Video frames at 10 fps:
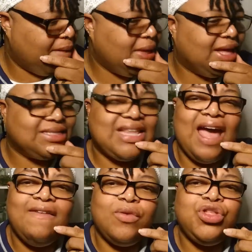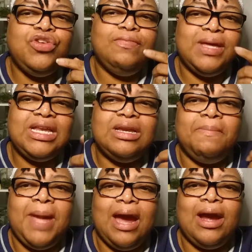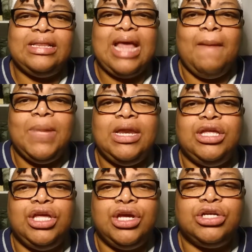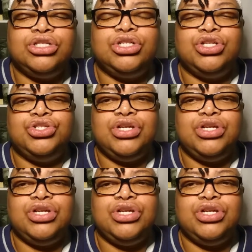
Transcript: Because when you've been married that many years,